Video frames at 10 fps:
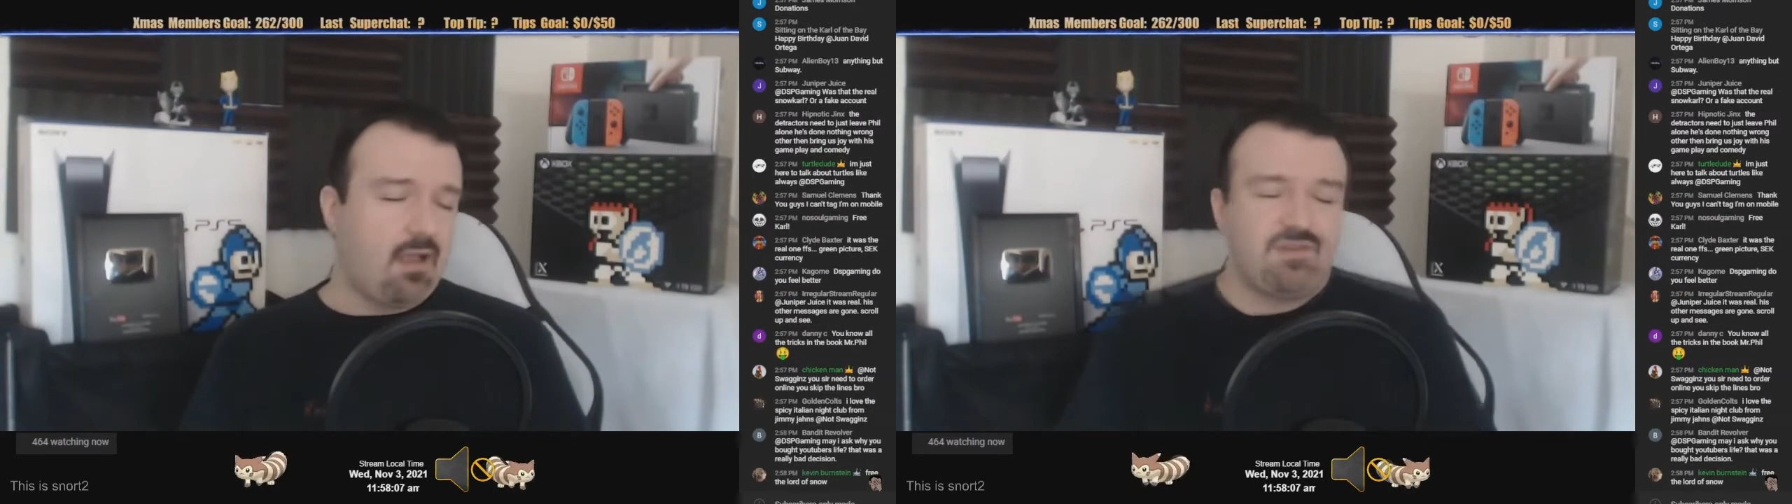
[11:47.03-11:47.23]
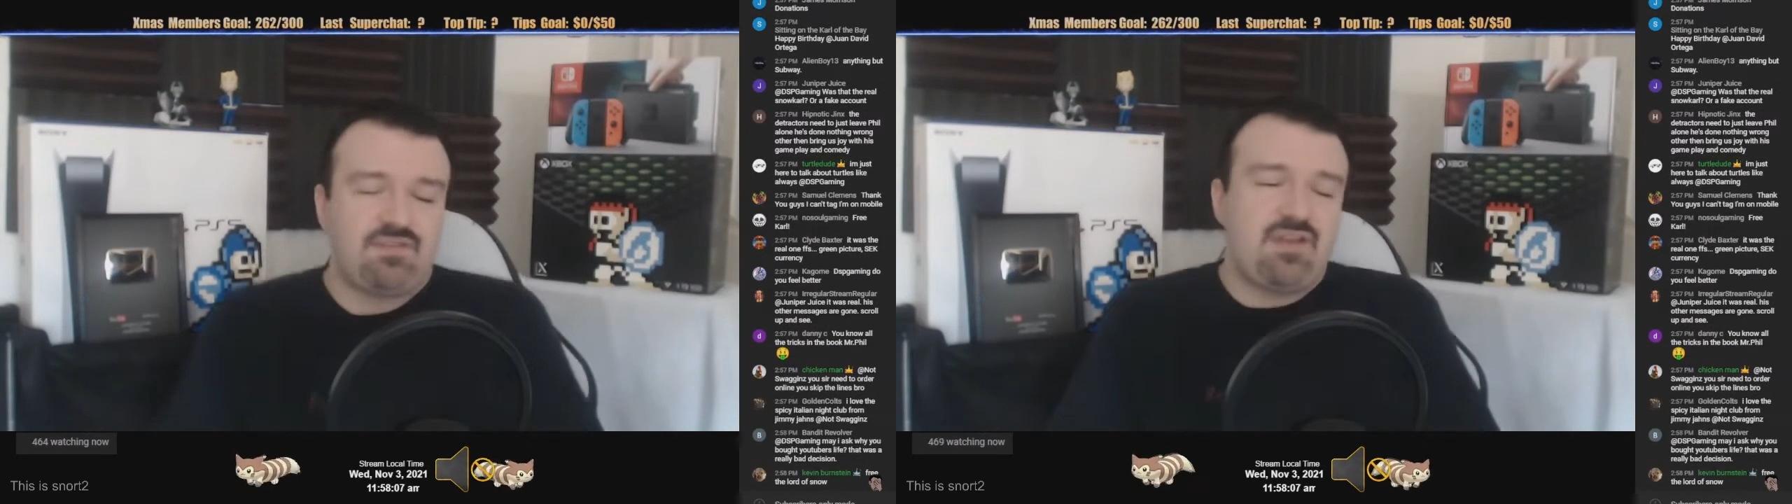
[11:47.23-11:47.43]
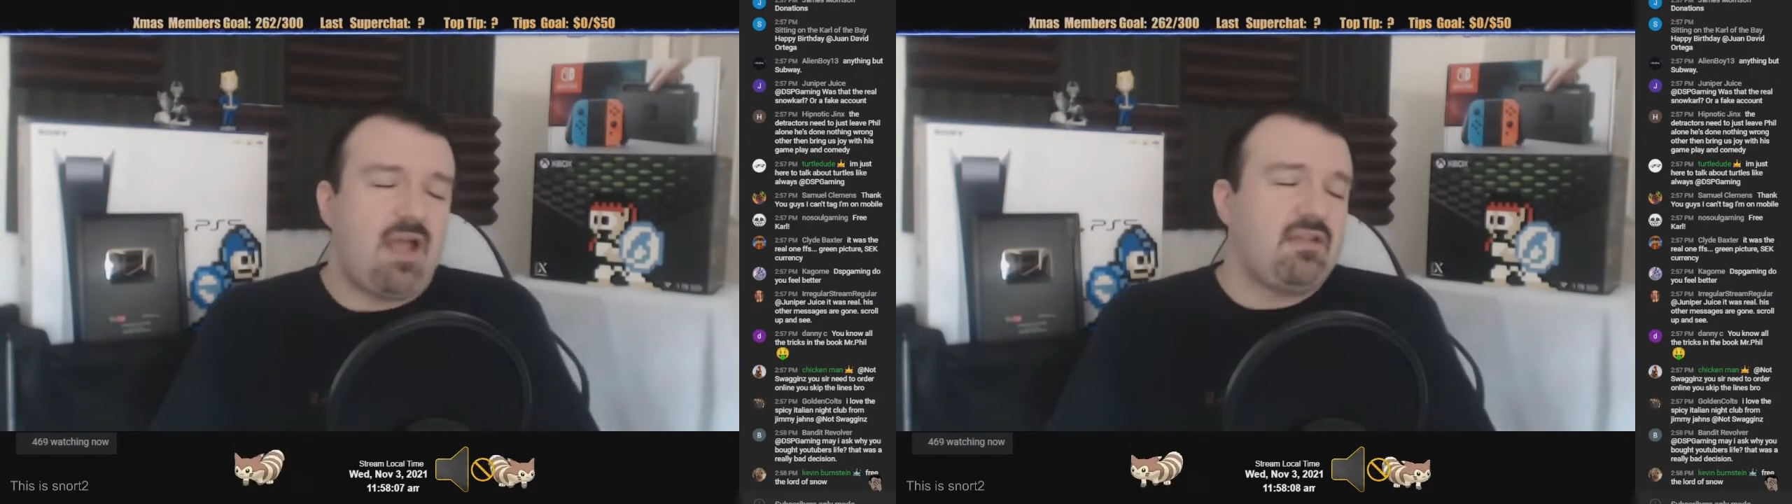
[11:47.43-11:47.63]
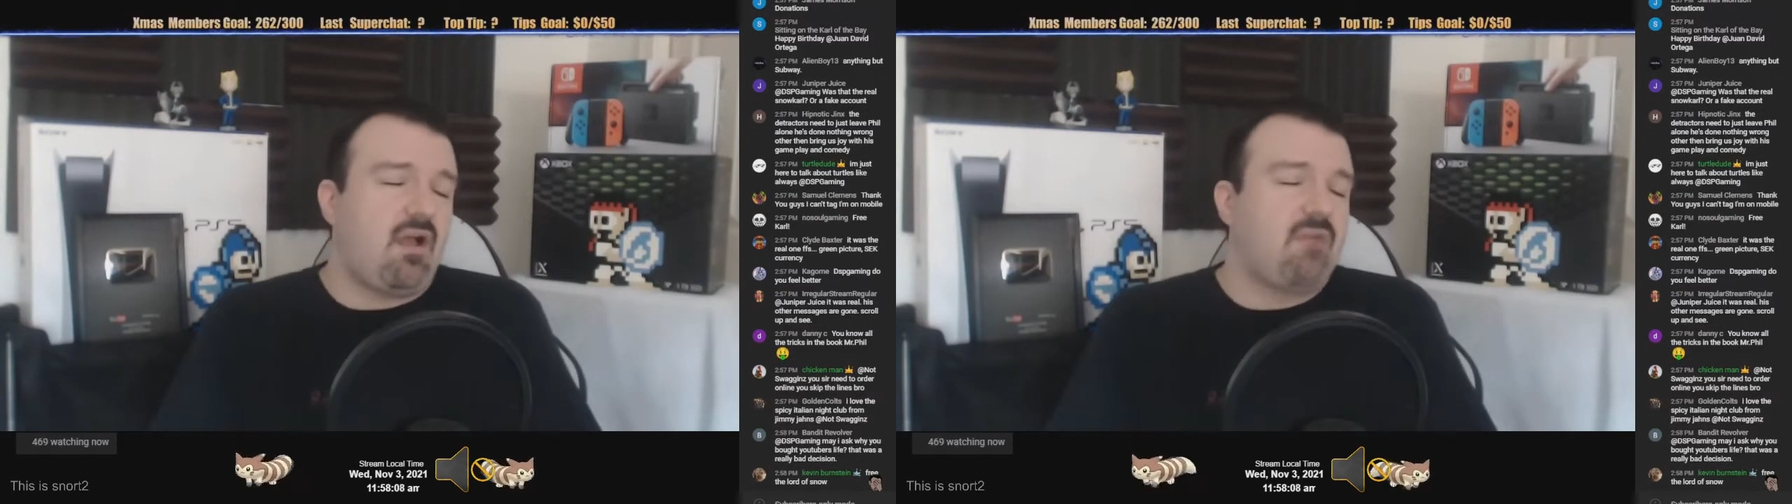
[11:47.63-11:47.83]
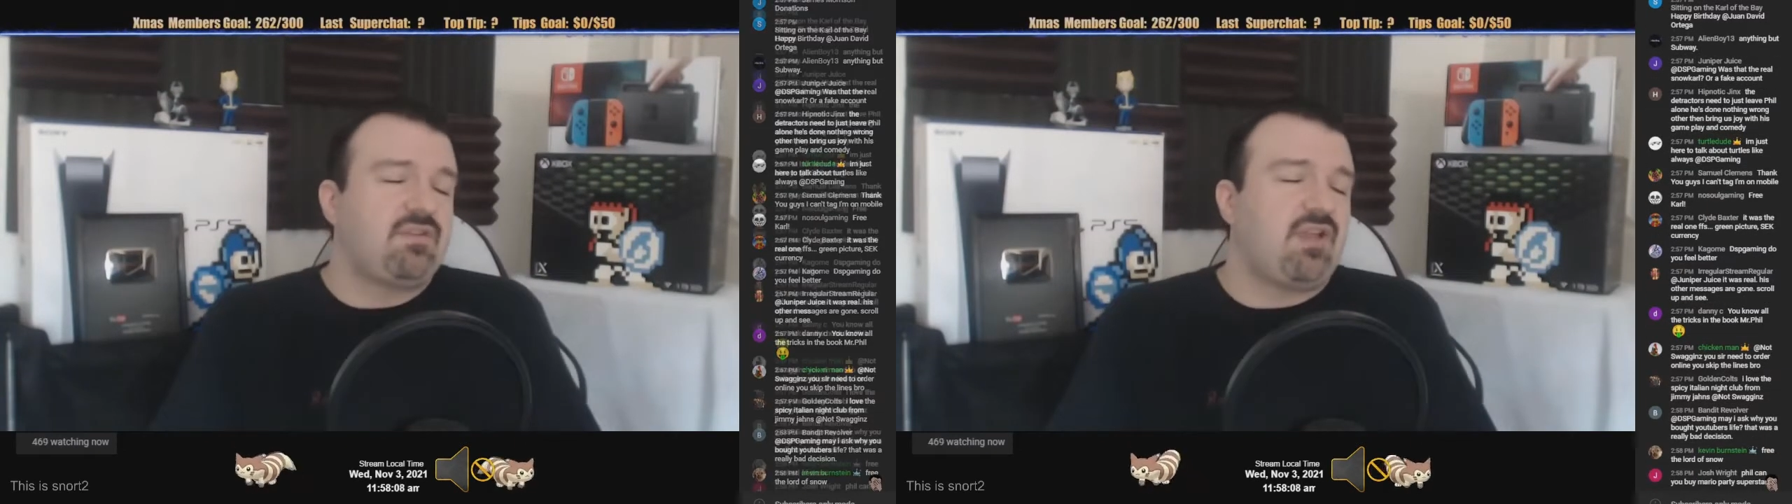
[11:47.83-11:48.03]
I'm just not,
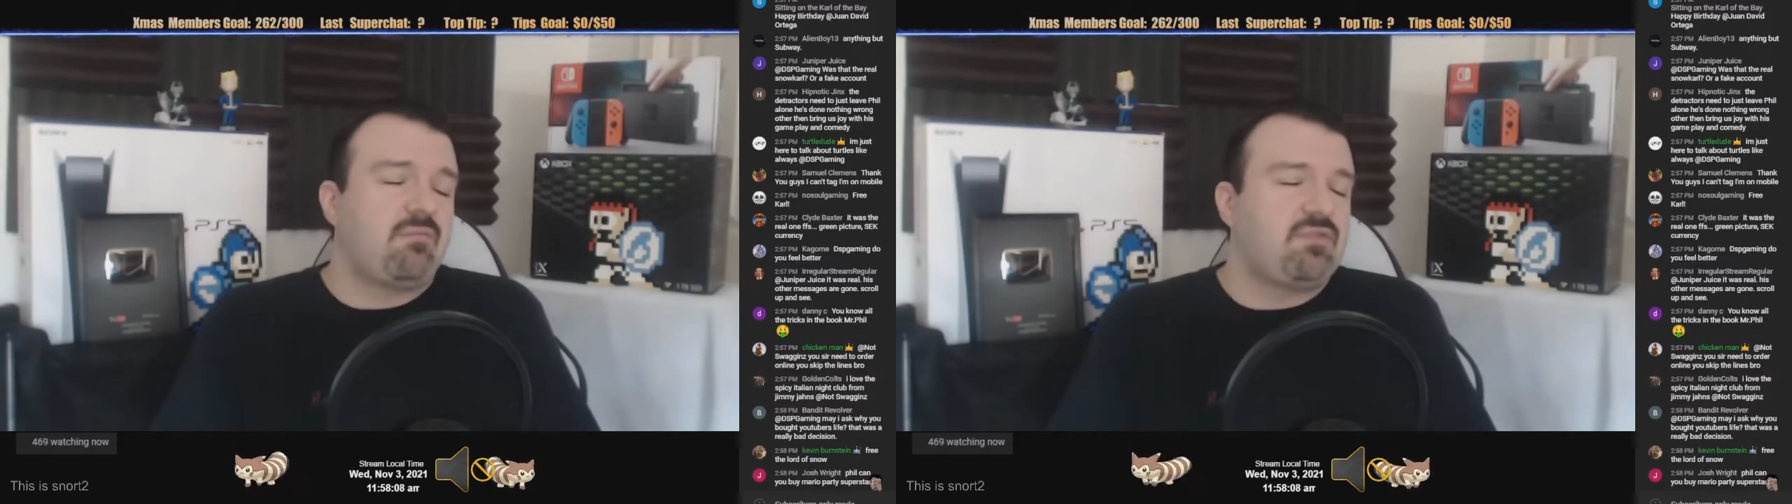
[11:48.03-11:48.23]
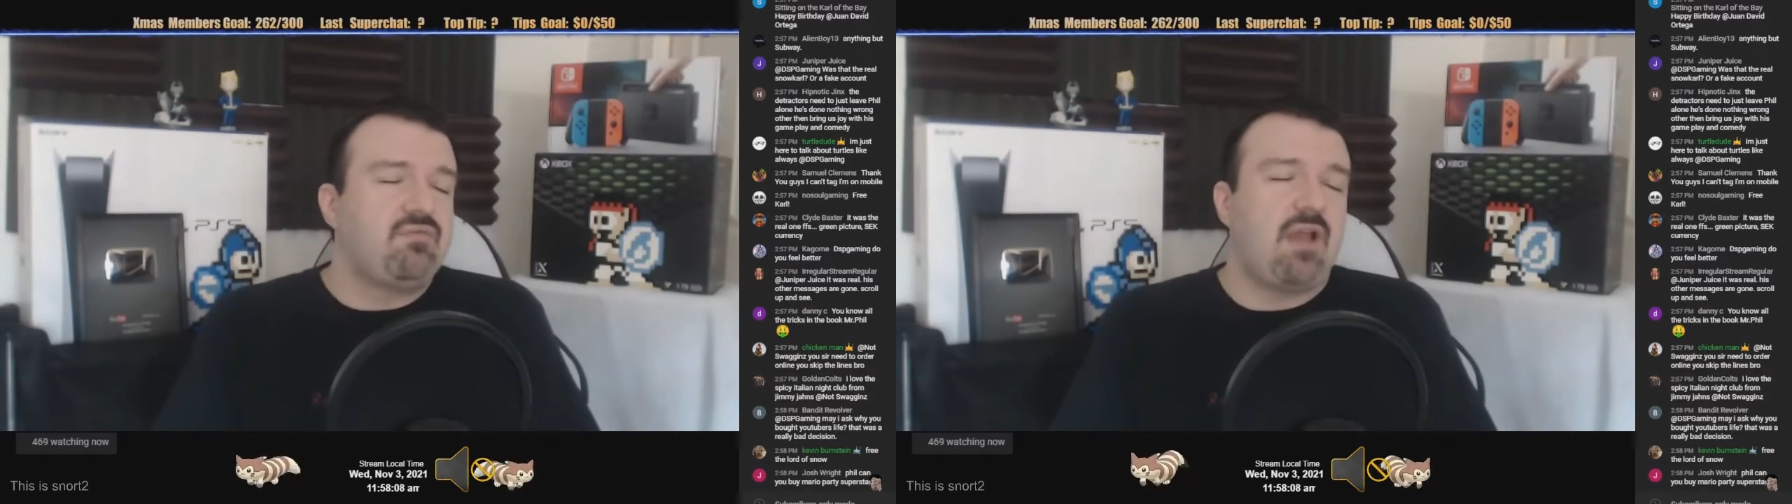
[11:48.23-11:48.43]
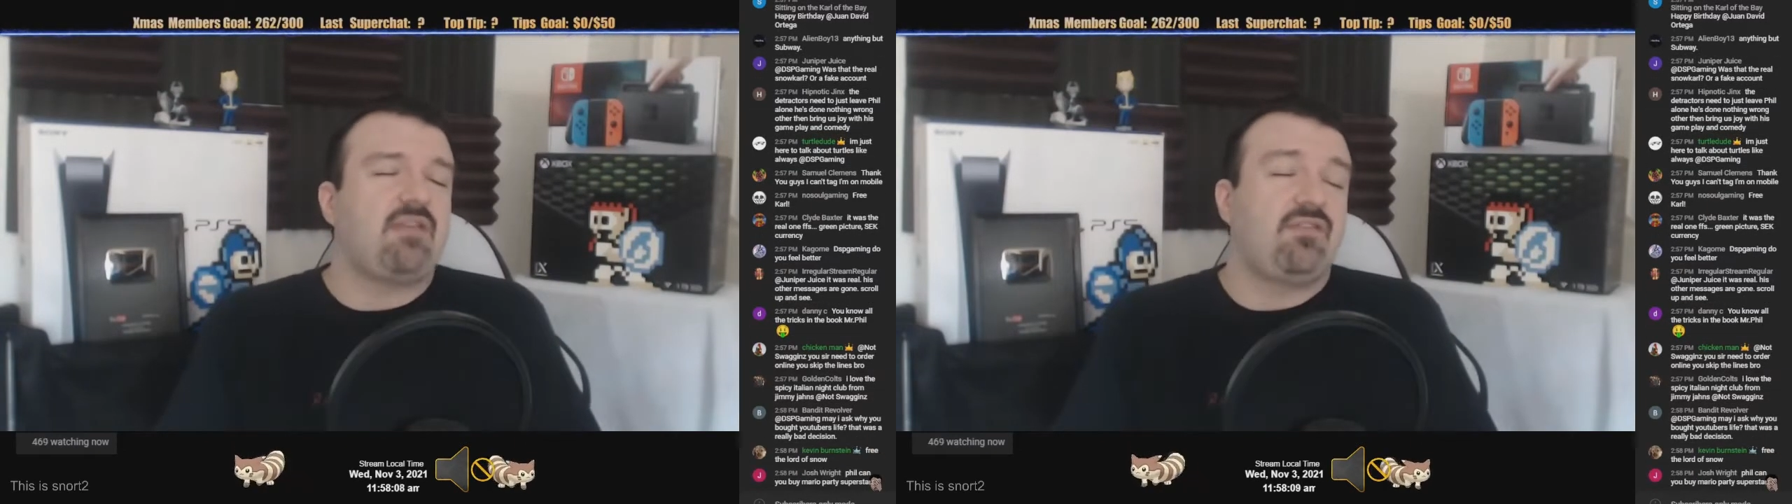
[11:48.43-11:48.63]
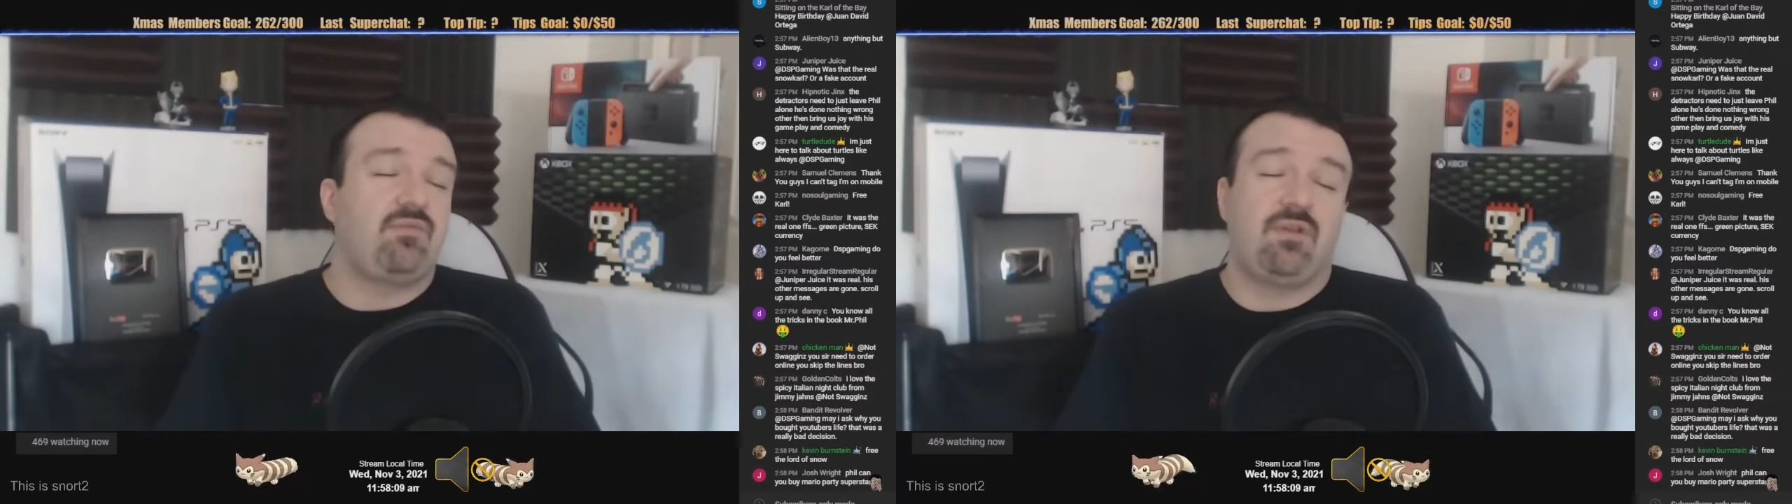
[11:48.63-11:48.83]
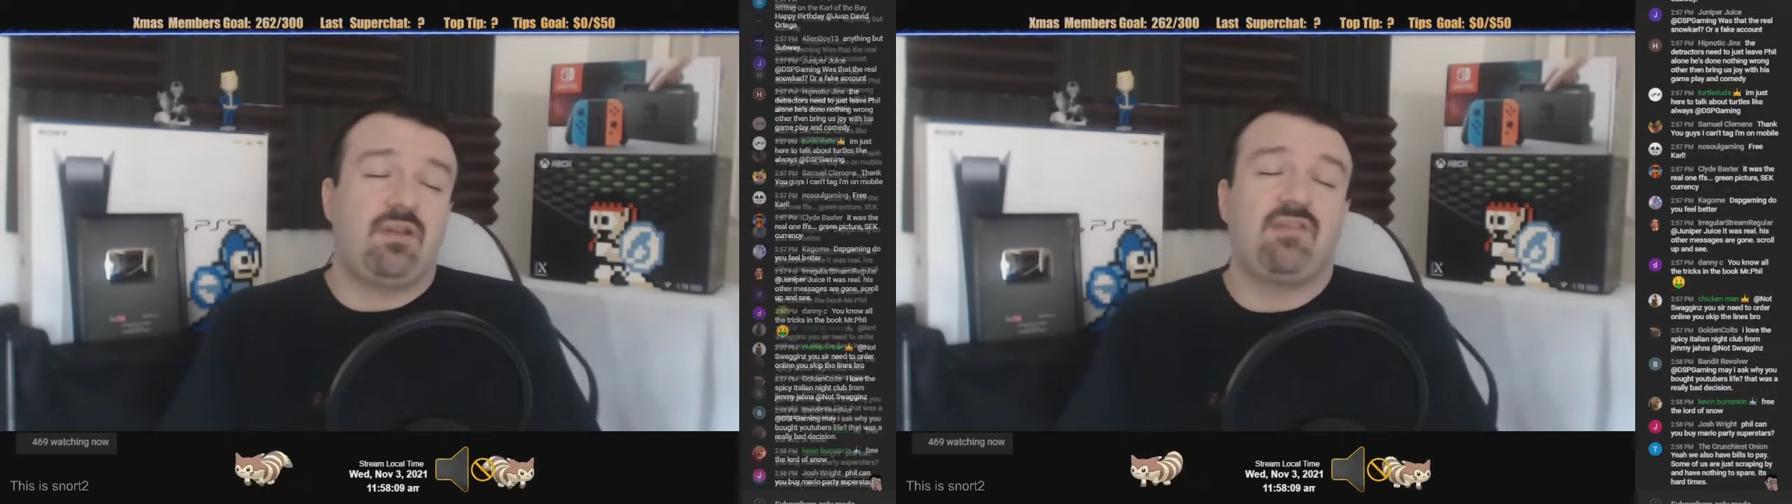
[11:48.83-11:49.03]
I'm too nice is
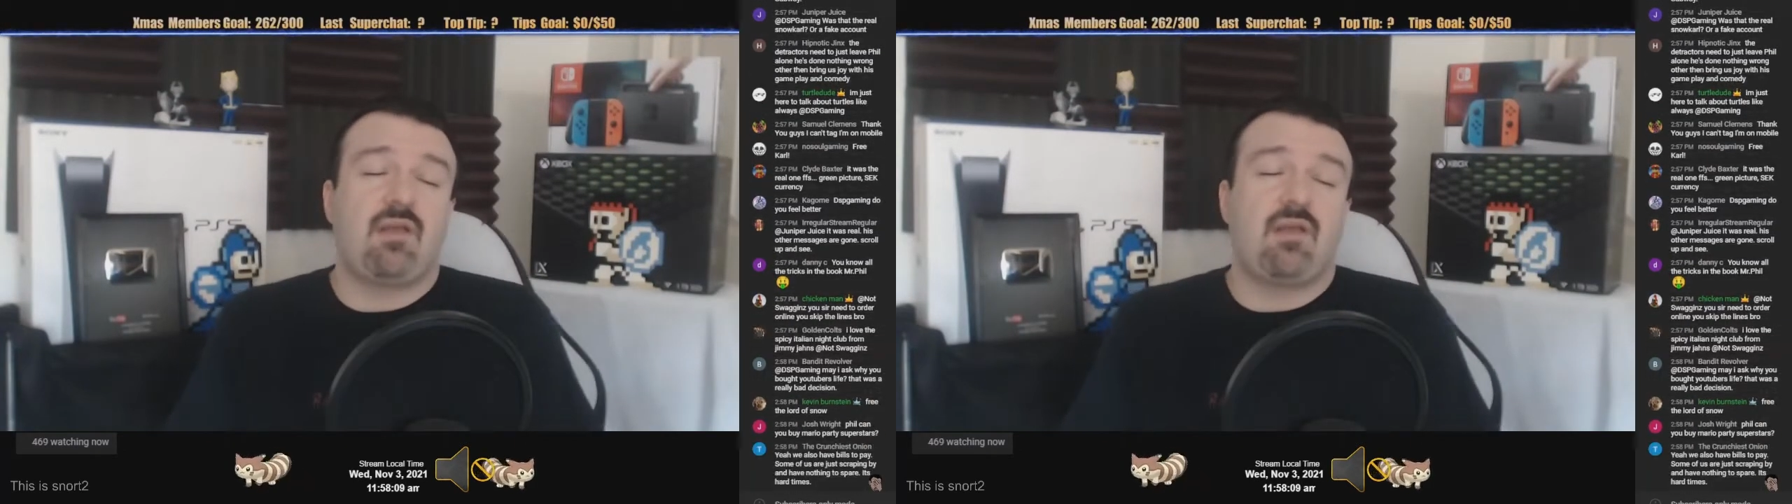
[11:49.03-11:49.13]
what it is.